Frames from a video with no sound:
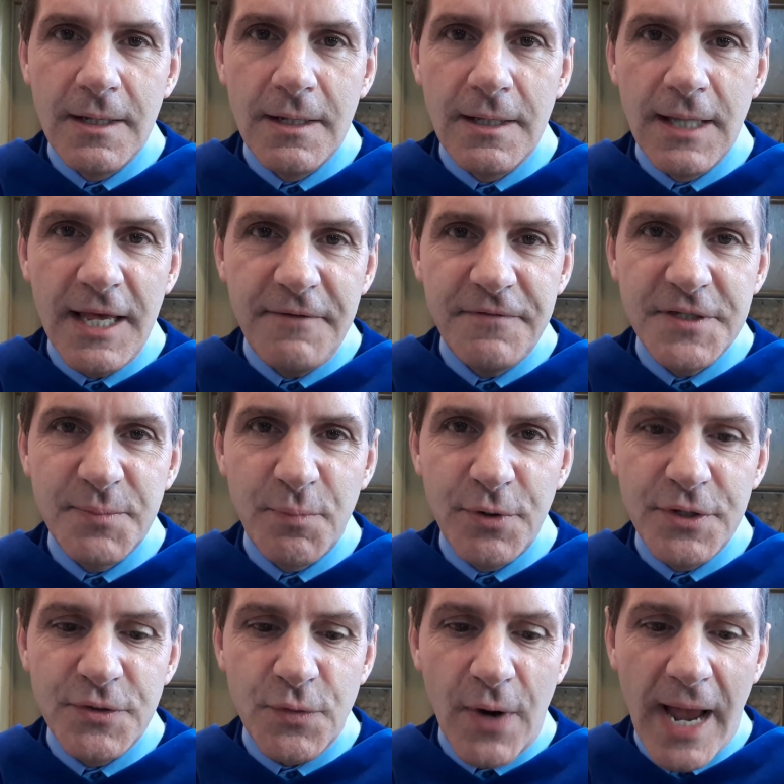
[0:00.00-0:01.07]
life is
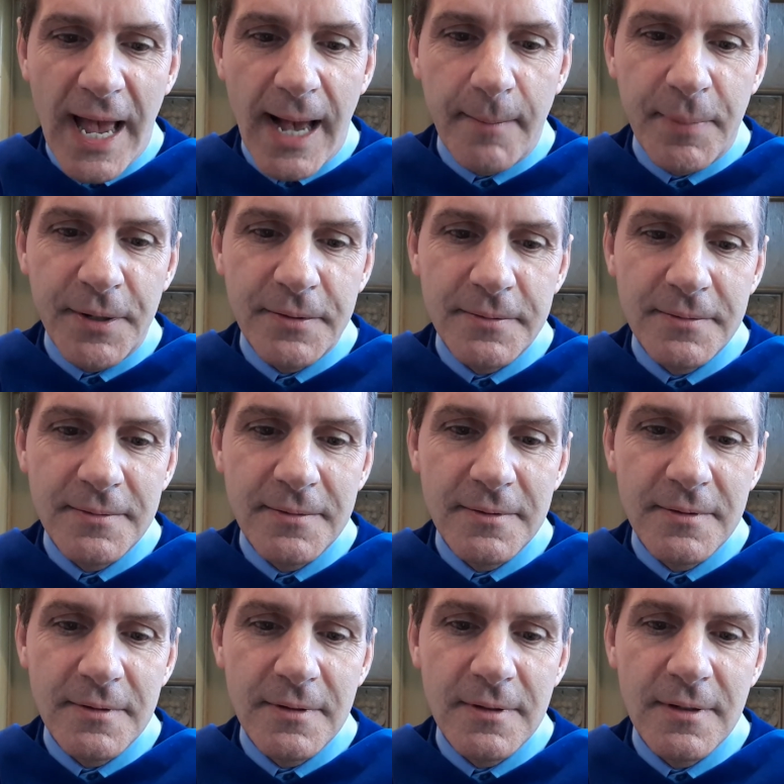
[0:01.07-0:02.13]
pretty drab,
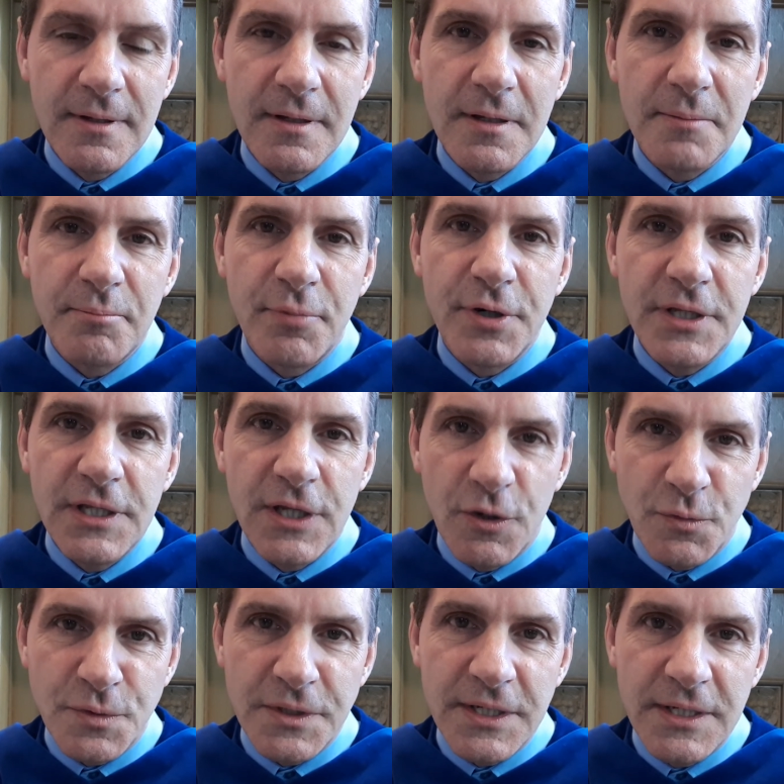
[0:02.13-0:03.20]
pretty
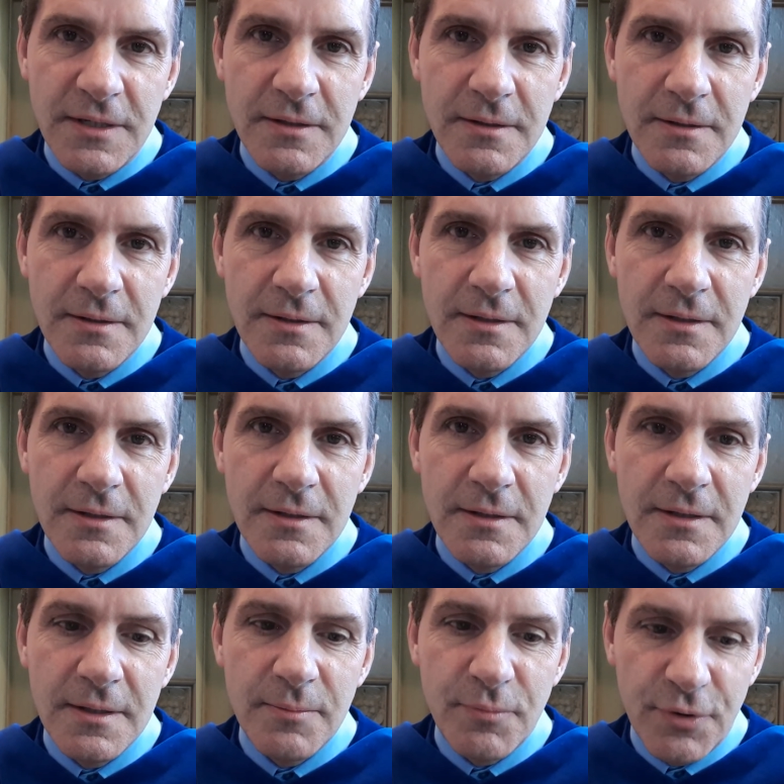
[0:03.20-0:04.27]
lonely,
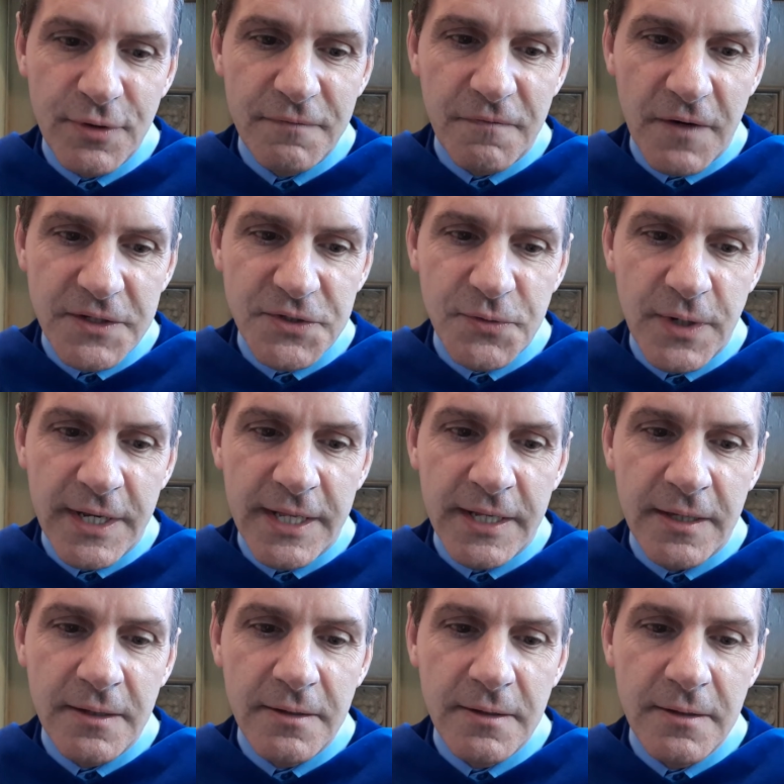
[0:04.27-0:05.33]
pretty
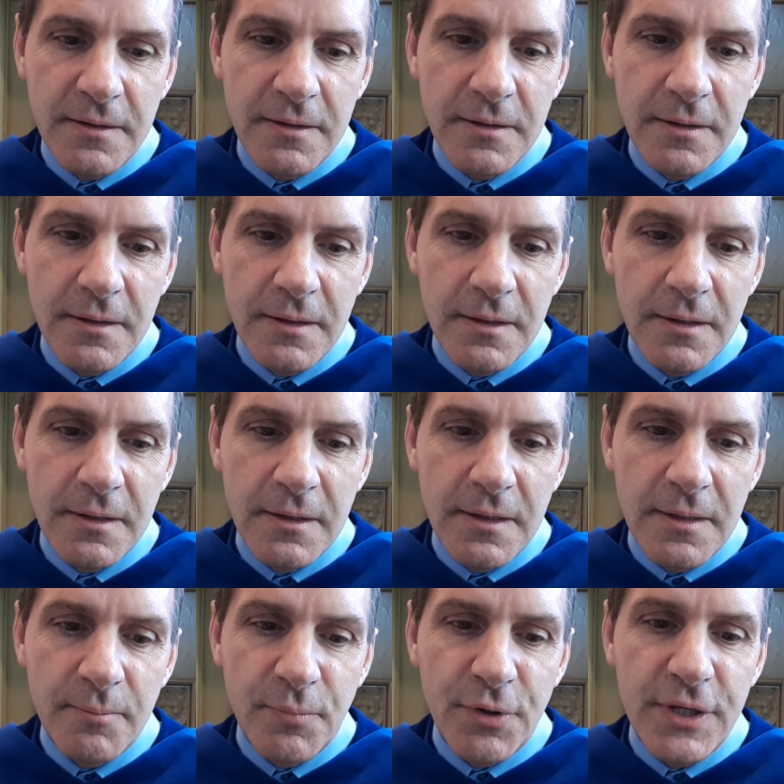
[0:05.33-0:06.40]
frustrating,
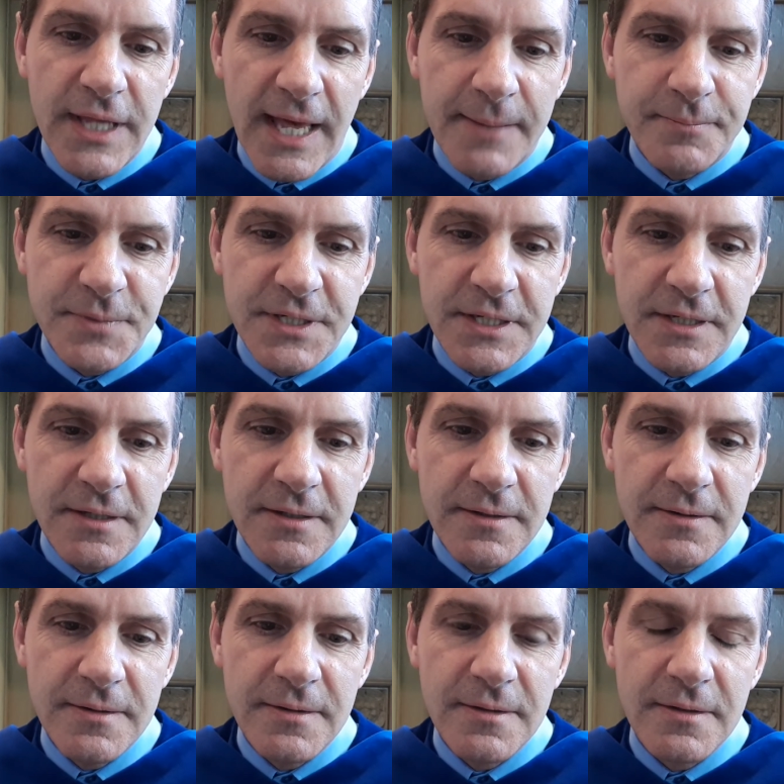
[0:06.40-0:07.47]
pretty empty.
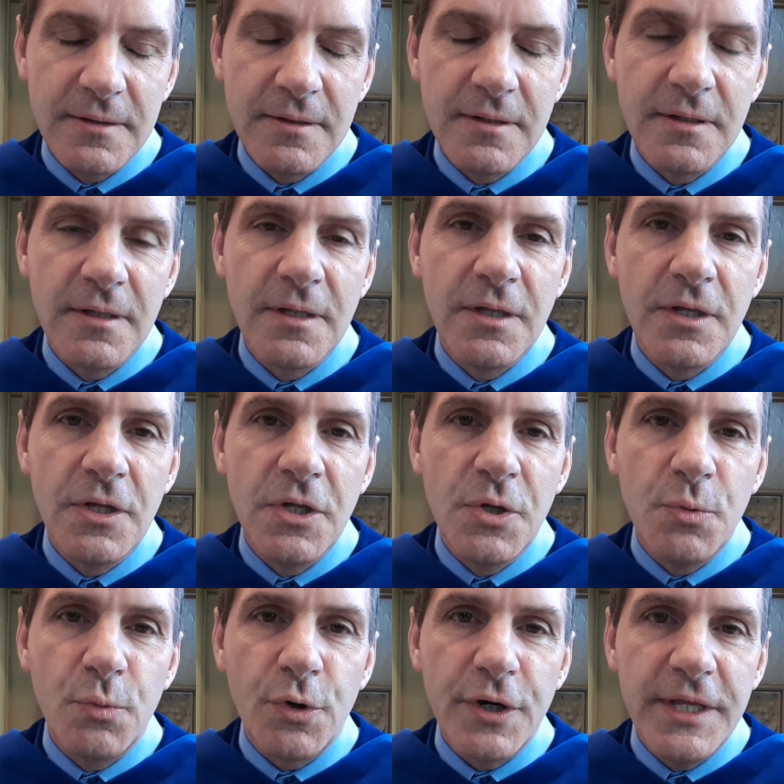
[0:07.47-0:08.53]

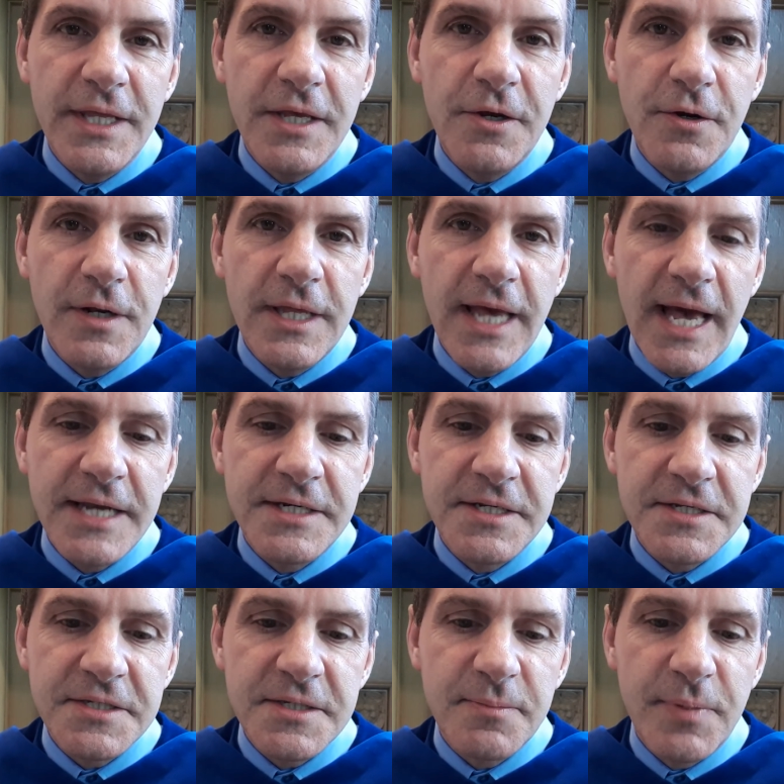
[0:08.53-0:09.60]
We're eagerly
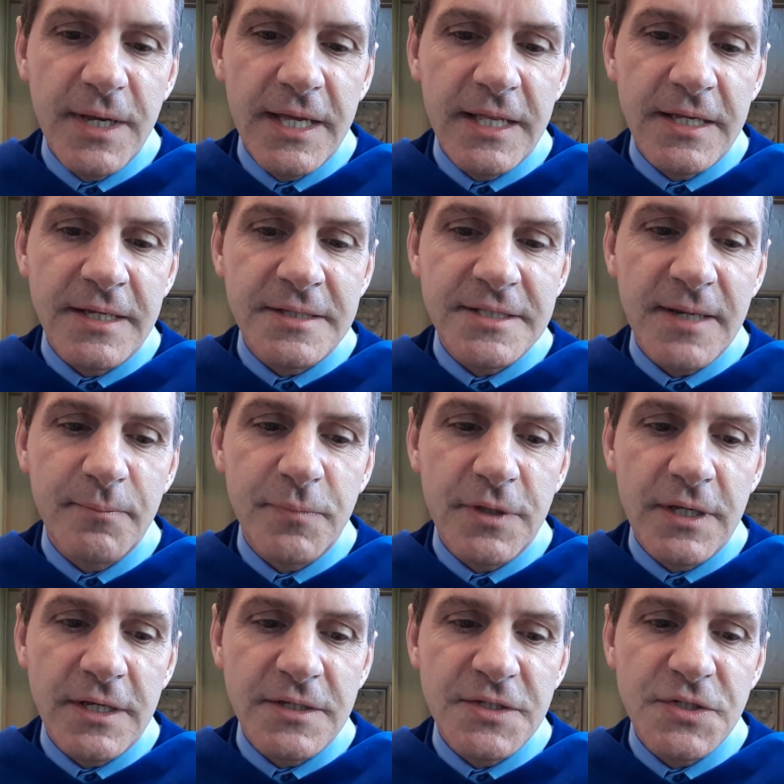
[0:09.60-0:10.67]
anticipating
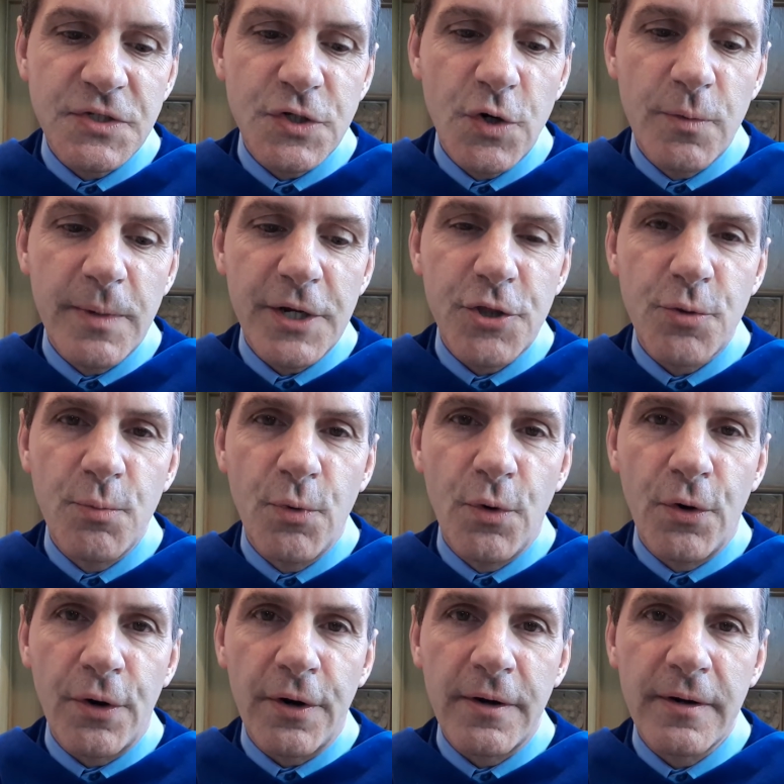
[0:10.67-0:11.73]
something so much
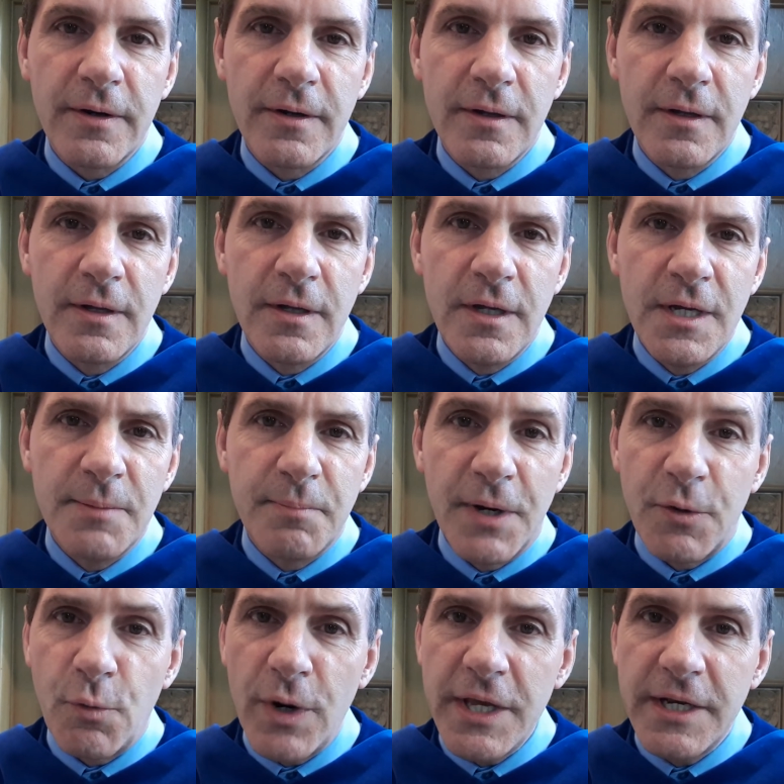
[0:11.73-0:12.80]
more,
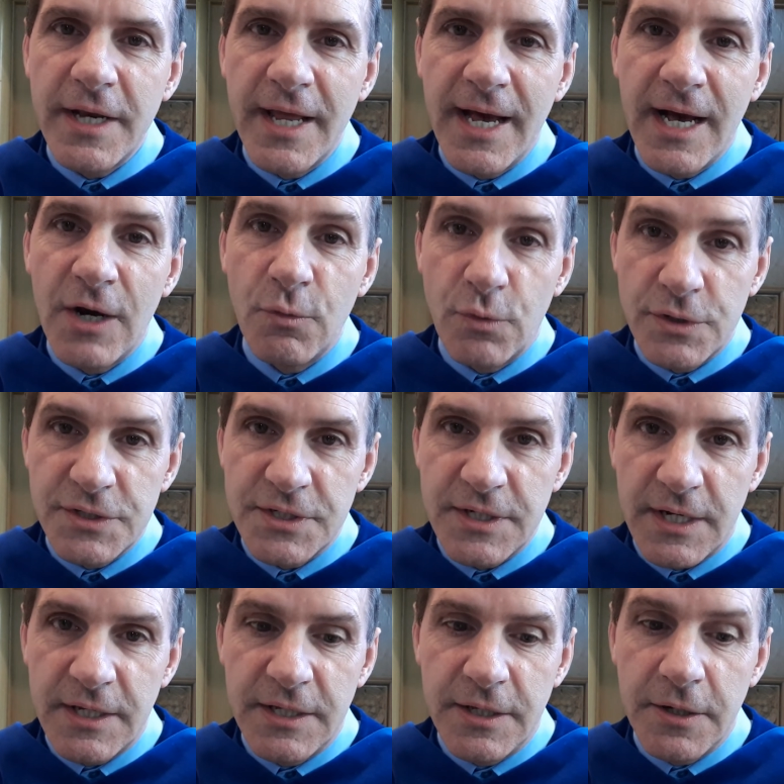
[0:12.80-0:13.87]
but right now we're
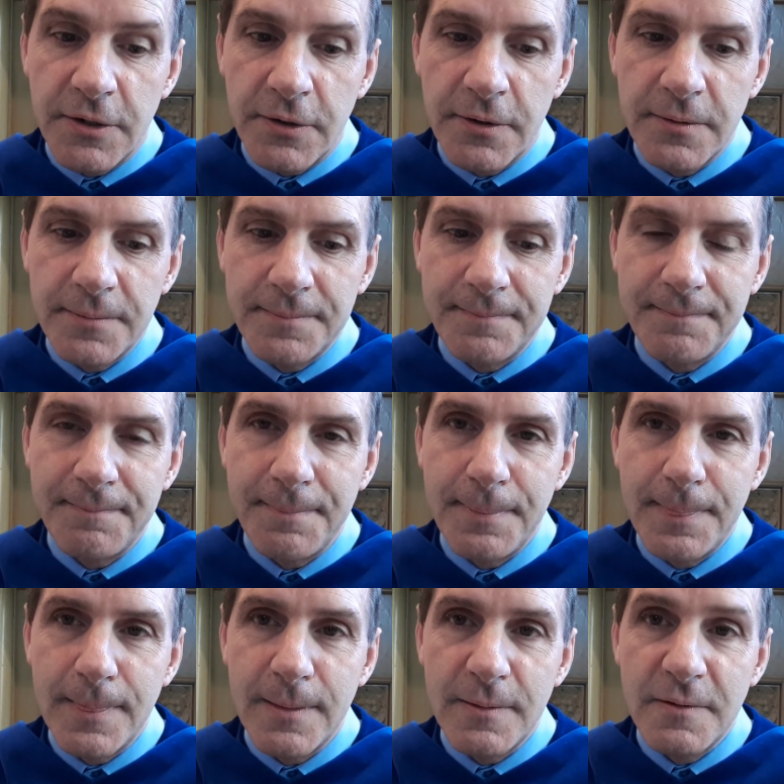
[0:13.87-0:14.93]
stuck here,
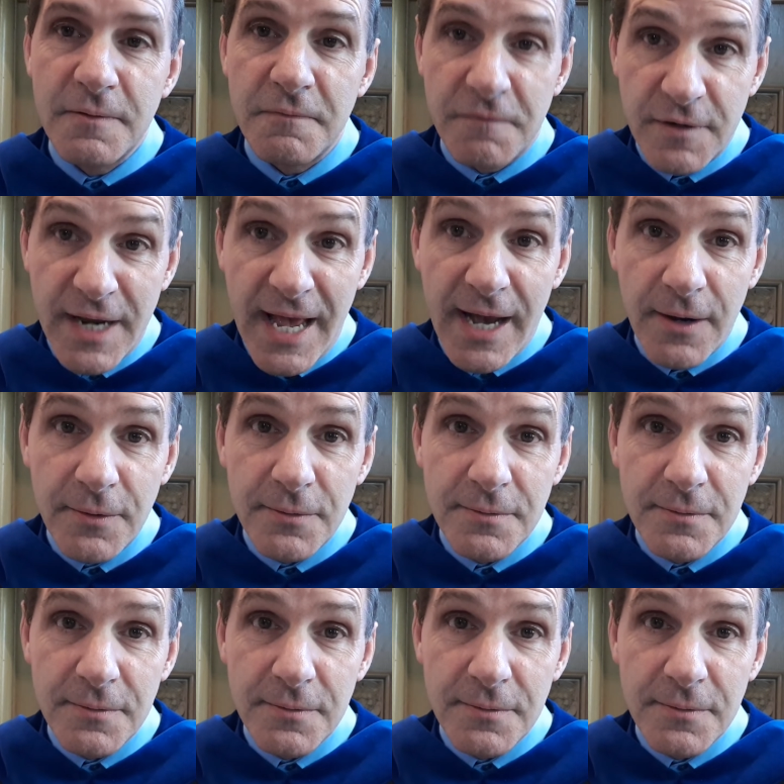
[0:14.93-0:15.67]
for now.